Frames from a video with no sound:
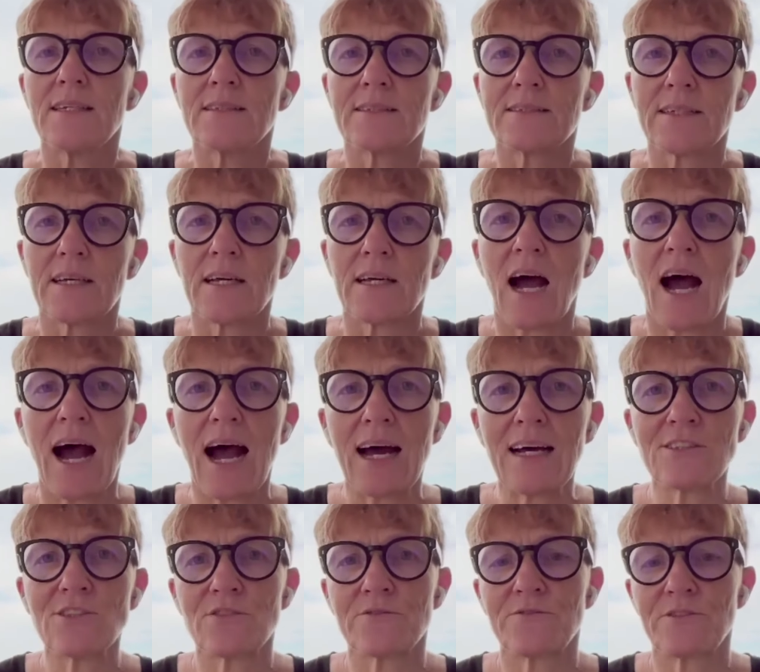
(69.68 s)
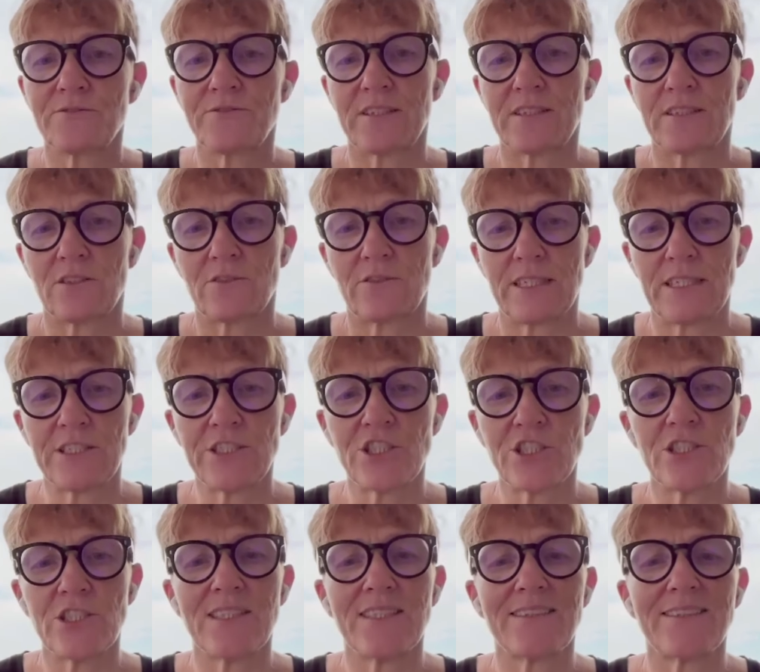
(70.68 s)
The heart of a
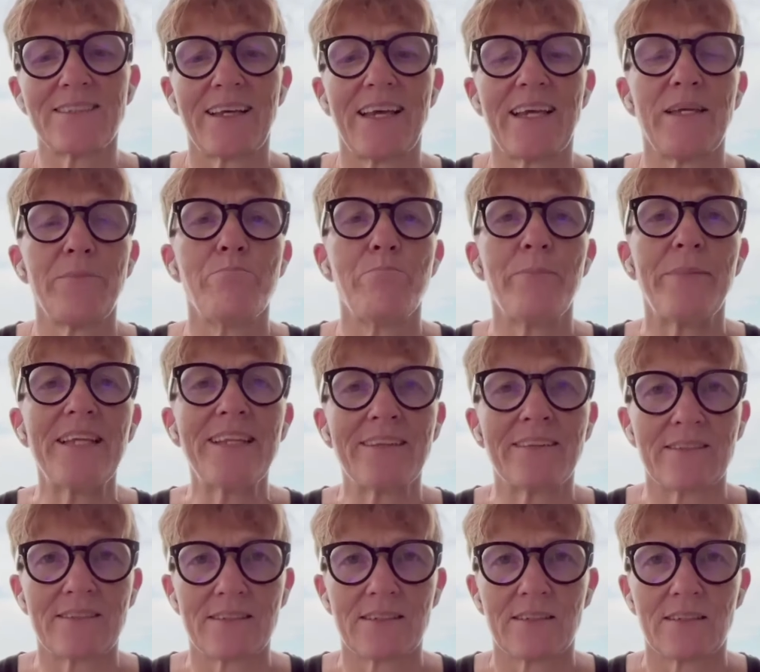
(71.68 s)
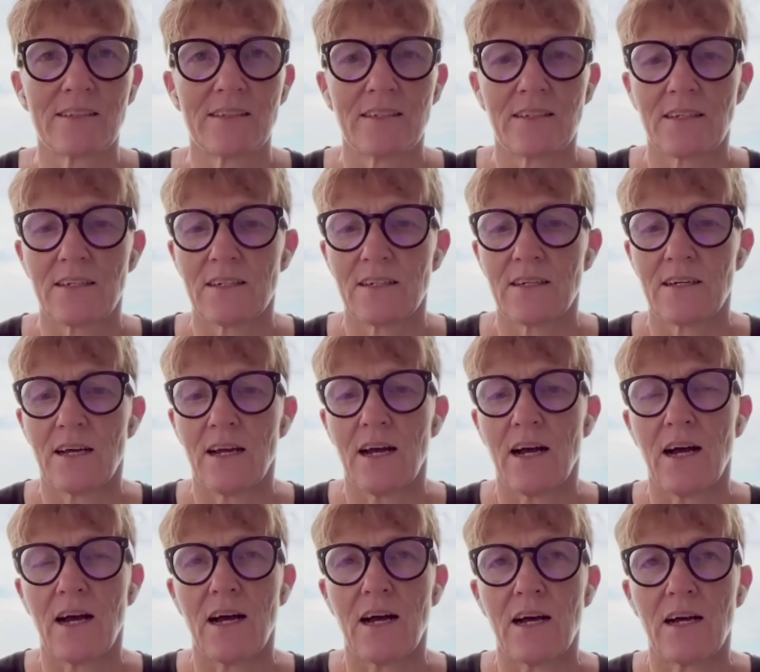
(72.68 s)
federation is a mint,
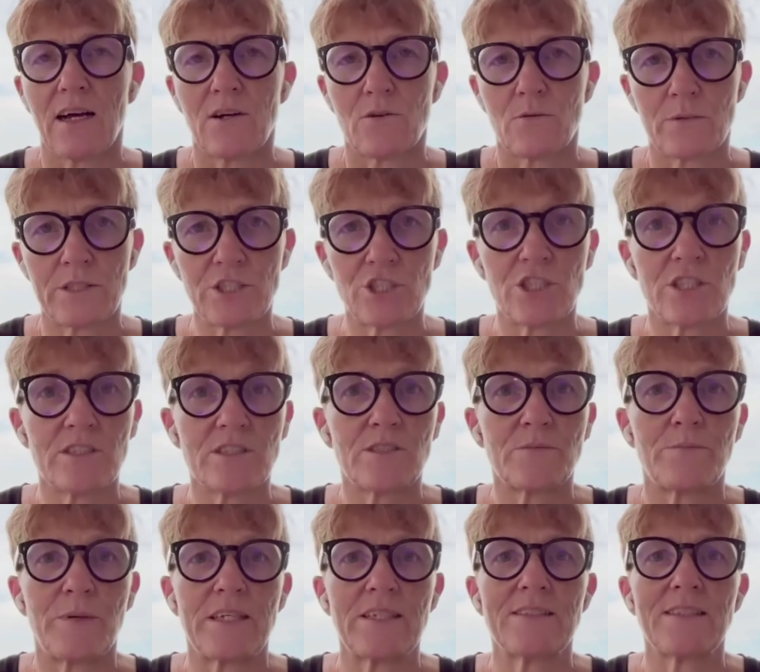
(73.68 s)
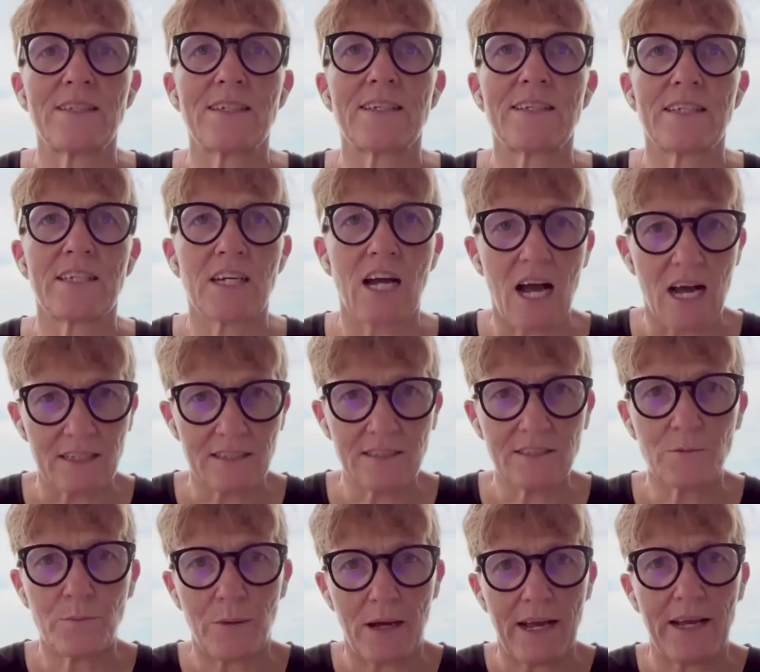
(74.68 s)
which is basically
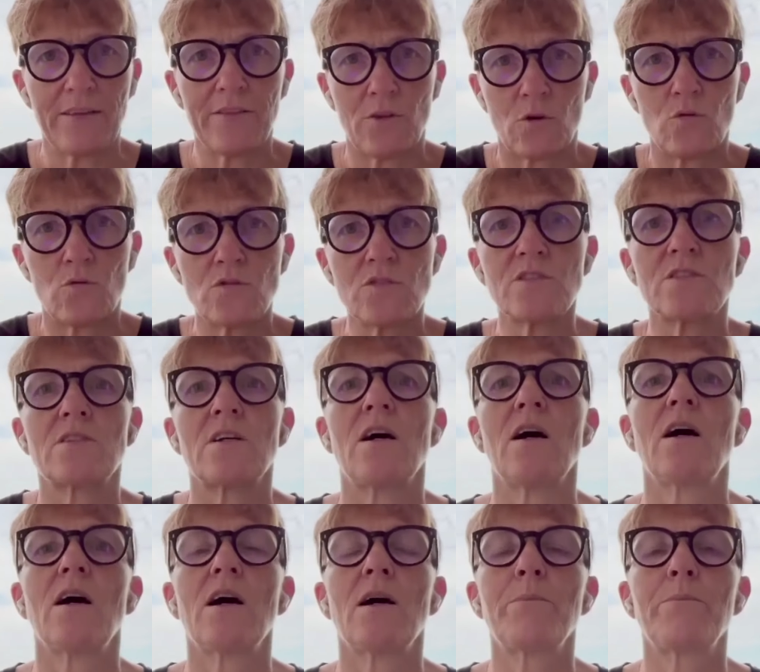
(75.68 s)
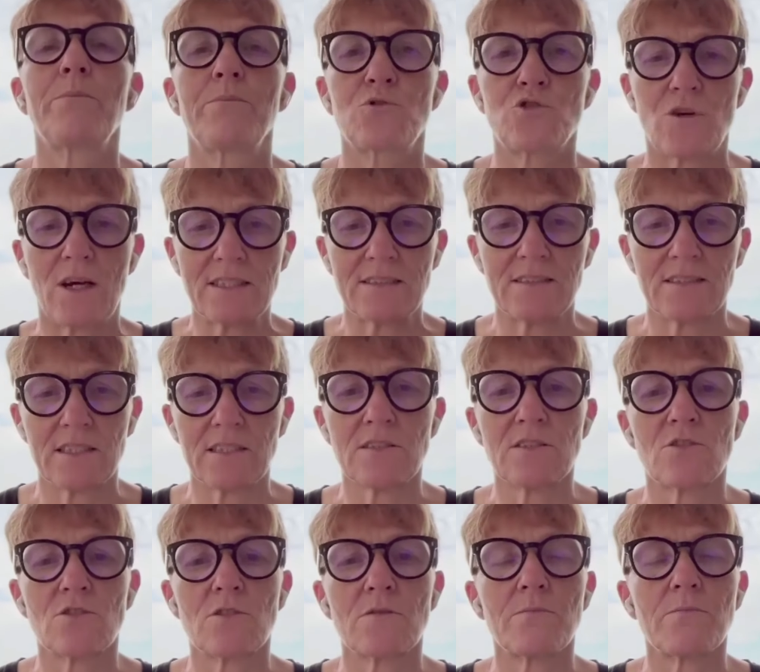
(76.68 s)
guarded by those
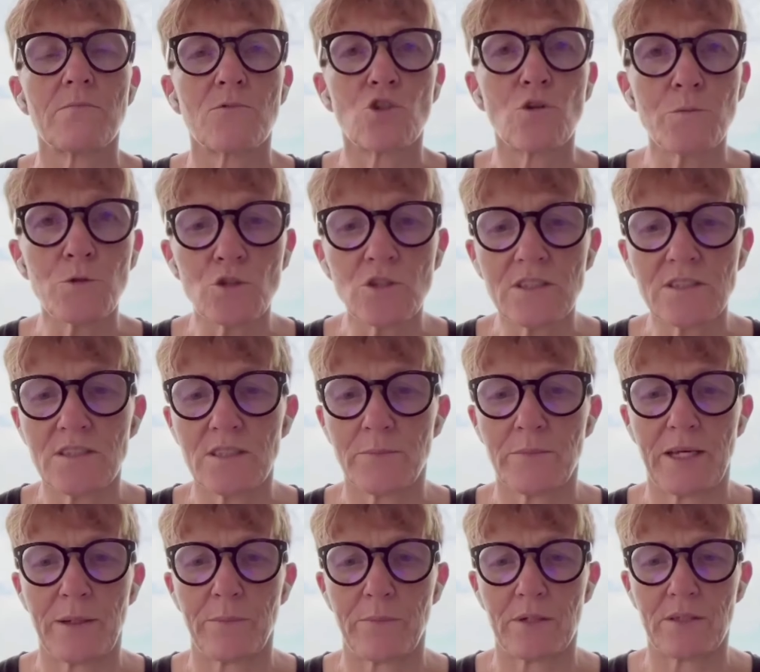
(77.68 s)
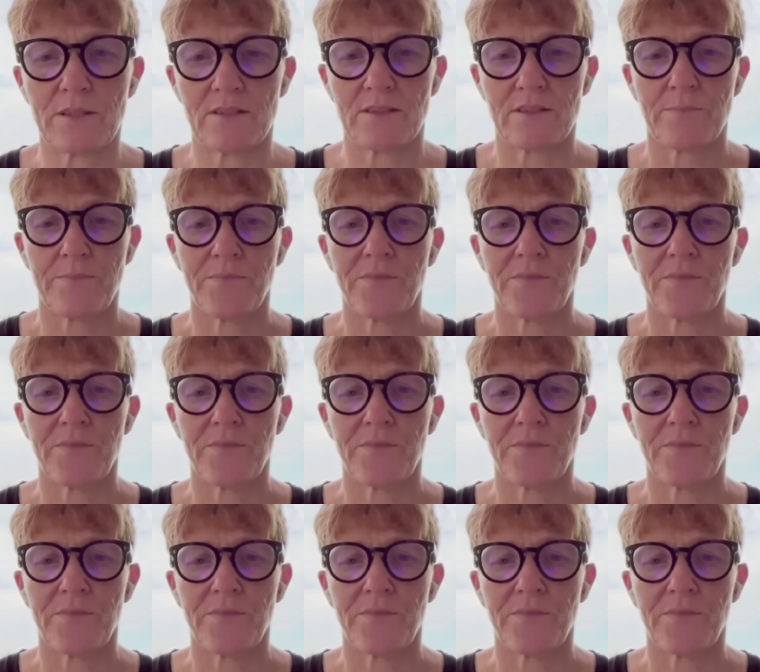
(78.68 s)
trusted community members.